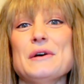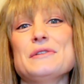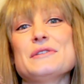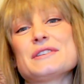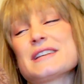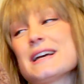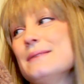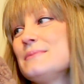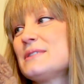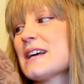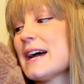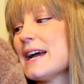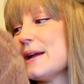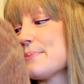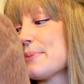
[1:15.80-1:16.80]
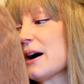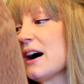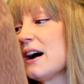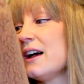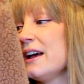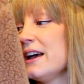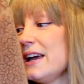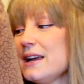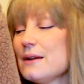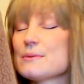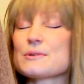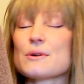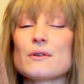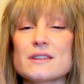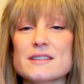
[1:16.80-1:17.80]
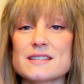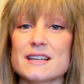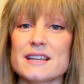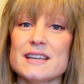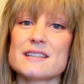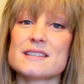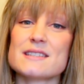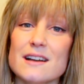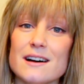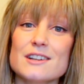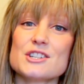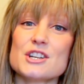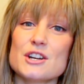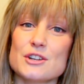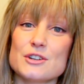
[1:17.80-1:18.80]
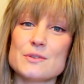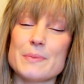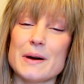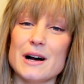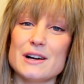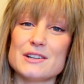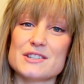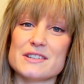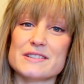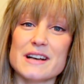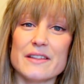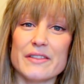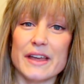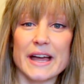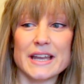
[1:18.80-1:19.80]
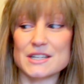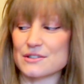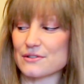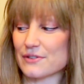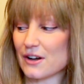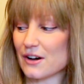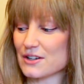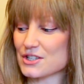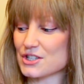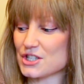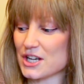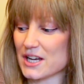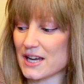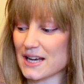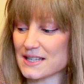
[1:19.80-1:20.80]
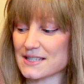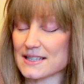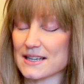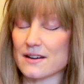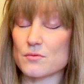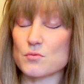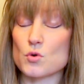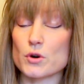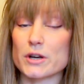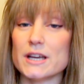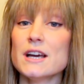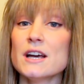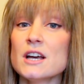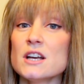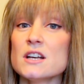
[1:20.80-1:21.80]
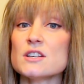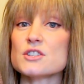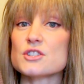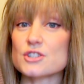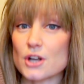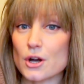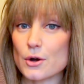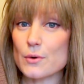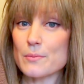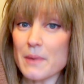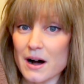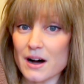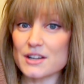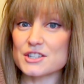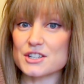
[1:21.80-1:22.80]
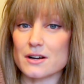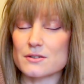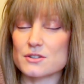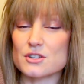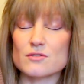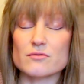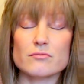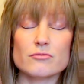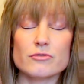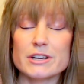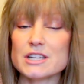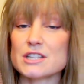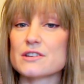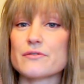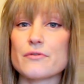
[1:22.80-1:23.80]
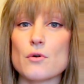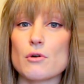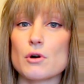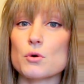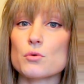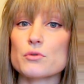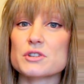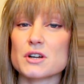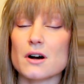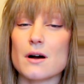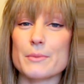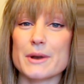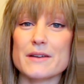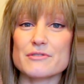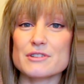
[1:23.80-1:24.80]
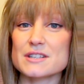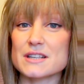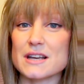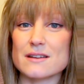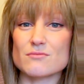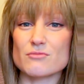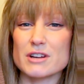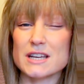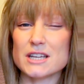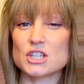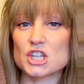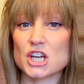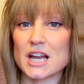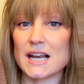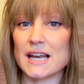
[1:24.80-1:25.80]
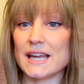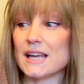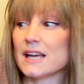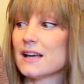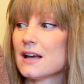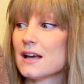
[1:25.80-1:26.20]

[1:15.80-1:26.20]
the same day, but it was honestly such a good purchase at the end of last year. As I said, I've worn it so much. I just reached for it all the time whenever it's getting really chilly.